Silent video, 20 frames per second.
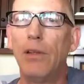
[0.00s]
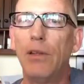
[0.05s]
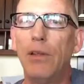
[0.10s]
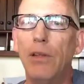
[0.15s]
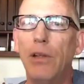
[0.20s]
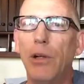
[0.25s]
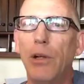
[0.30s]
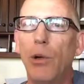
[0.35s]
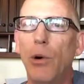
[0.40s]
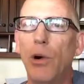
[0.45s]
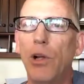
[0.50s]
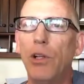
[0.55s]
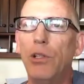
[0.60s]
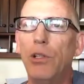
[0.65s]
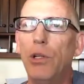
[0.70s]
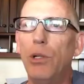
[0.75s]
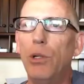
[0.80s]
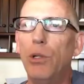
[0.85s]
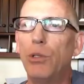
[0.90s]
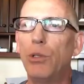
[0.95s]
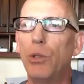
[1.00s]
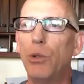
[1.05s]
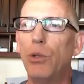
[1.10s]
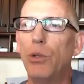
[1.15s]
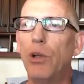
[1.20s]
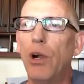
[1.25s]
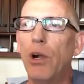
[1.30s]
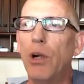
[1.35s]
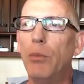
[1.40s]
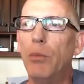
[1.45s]
They're going to use
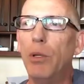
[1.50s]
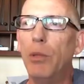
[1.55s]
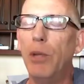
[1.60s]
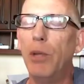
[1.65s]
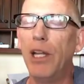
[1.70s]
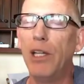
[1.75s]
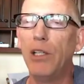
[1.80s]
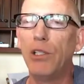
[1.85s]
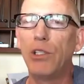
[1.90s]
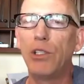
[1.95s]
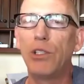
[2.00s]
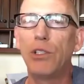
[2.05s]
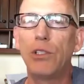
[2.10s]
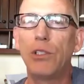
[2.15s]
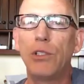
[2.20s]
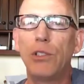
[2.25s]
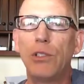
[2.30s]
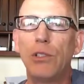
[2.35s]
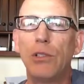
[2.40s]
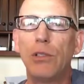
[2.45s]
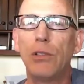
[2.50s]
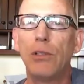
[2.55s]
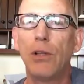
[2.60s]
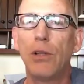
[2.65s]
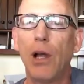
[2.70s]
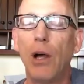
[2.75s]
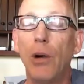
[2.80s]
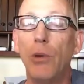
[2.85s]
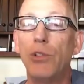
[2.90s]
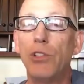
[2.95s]
old Army base.
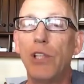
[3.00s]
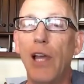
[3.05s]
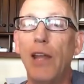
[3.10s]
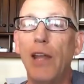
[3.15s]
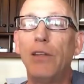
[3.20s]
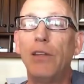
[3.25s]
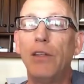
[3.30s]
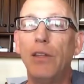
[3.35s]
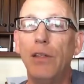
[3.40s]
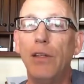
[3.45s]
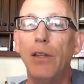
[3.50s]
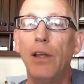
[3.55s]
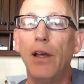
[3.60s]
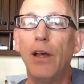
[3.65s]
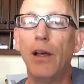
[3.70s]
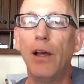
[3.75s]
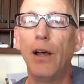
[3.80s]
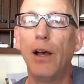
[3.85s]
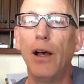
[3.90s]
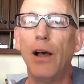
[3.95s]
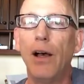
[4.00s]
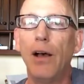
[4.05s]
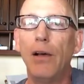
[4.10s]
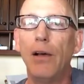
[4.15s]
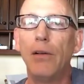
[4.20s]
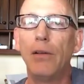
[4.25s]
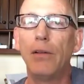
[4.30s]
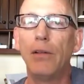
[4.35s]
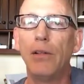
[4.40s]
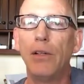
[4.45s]
Oh, is that
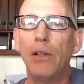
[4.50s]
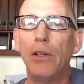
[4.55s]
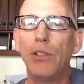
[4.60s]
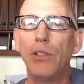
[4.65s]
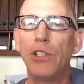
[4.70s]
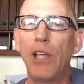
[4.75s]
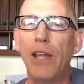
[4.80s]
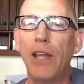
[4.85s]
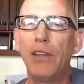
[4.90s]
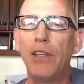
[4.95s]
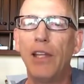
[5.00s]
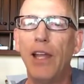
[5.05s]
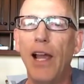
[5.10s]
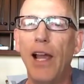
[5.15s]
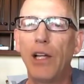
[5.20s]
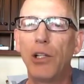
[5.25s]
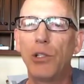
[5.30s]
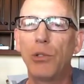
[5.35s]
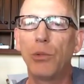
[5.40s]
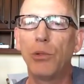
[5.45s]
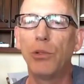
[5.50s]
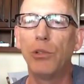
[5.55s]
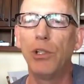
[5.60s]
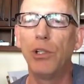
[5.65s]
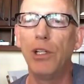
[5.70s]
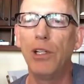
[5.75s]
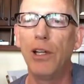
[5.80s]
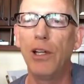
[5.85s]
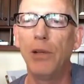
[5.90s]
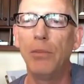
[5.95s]
the actual
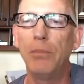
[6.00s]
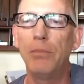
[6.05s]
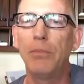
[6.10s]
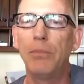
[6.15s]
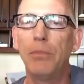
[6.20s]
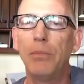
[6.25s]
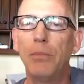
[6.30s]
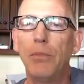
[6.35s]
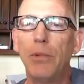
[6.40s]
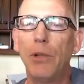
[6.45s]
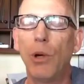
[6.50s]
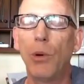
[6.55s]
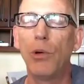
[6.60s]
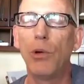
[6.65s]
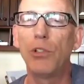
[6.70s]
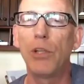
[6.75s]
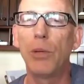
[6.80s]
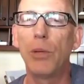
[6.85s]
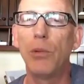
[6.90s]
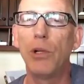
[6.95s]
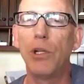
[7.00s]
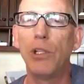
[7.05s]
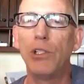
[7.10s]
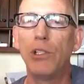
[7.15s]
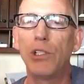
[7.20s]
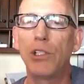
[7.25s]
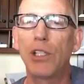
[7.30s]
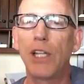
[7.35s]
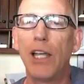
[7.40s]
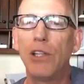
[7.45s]
detail? Or is somebody
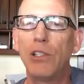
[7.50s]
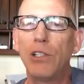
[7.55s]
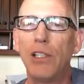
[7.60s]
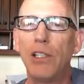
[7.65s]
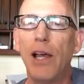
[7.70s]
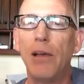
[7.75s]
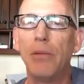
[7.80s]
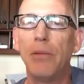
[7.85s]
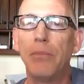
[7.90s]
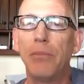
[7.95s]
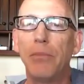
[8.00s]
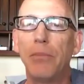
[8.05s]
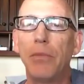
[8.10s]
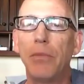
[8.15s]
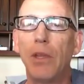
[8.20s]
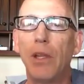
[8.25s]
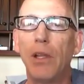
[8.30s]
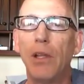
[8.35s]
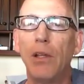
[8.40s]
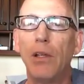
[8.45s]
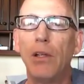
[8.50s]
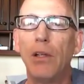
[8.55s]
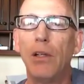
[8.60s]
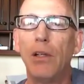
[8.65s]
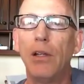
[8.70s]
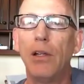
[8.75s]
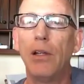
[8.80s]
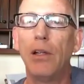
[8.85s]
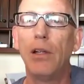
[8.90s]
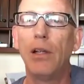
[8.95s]
just guessing that?
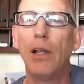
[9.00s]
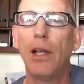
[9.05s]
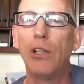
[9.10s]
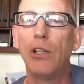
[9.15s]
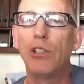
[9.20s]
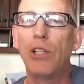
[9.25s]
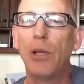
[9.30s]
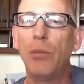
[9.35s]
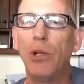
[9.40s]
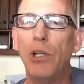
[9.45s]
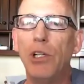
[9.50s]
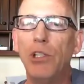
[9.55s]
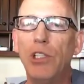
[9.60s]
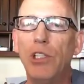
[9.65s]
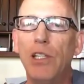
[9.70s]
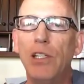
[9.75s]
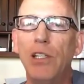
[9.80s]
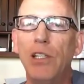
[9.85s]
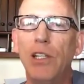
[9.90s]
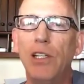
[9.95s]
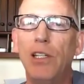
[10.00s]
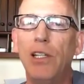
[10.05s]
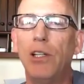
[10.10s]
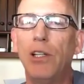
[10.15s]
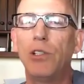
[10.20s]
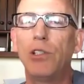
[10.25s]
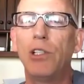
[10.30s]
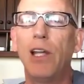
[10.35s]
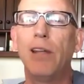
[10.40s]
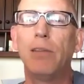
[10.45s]
Has somebody seen
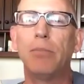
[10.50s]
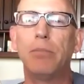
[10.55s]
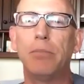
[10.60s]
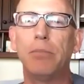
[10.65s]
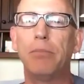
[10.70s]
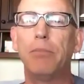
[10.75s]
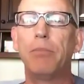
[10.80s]
details yet?